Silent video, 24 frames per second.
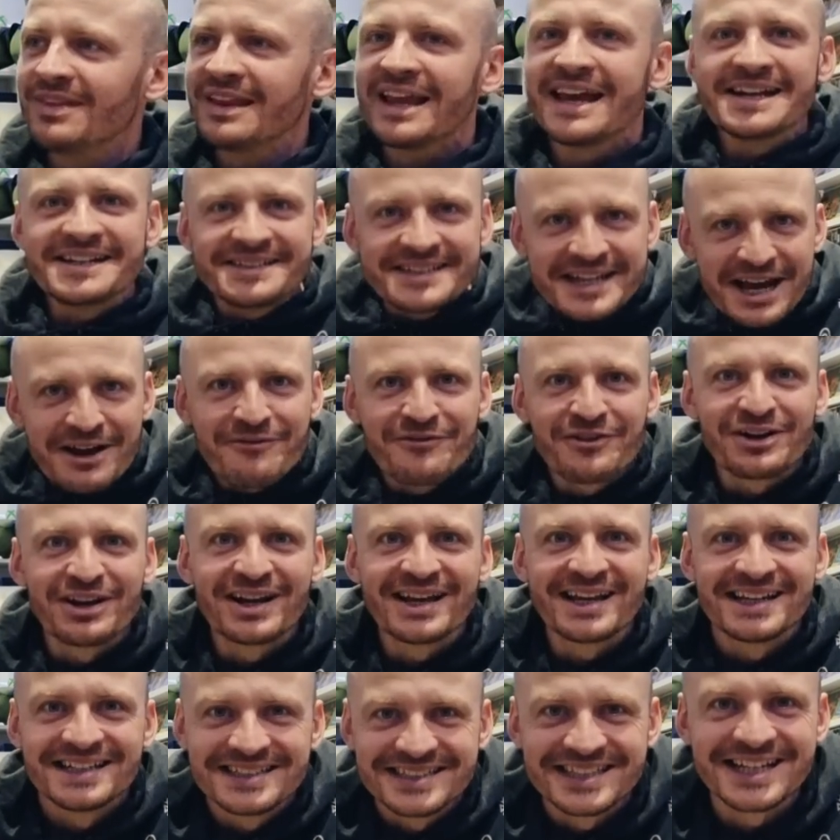it
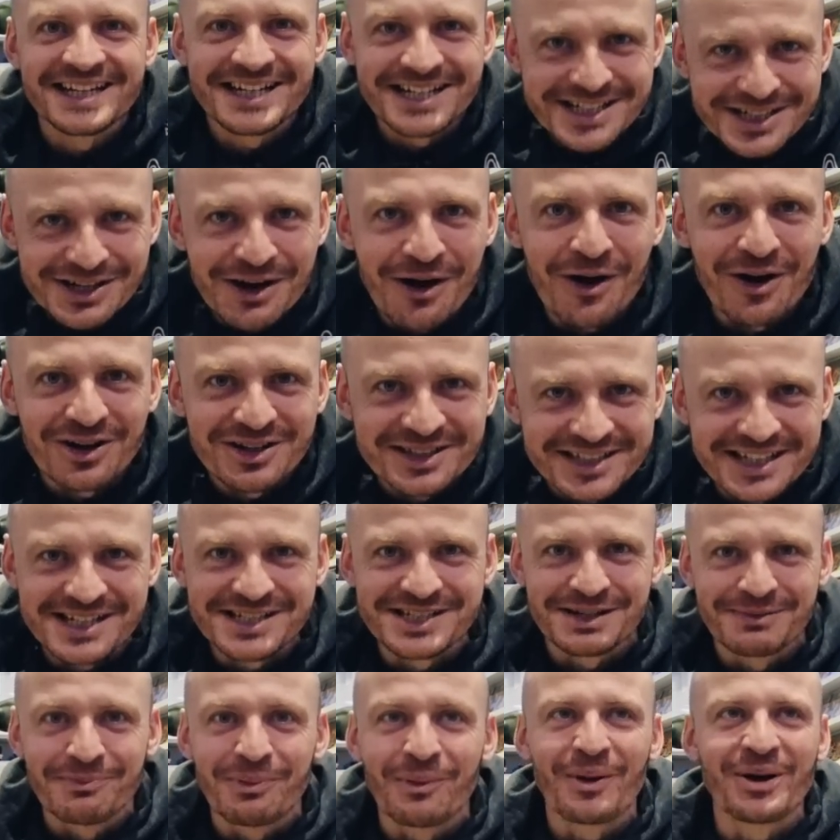definitely did not
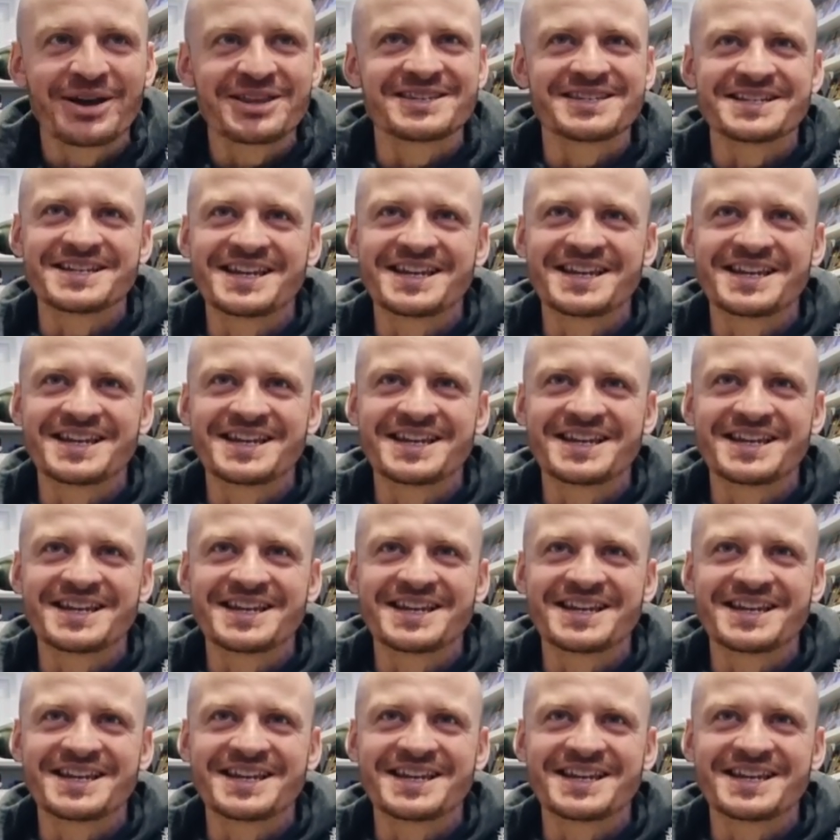disappoint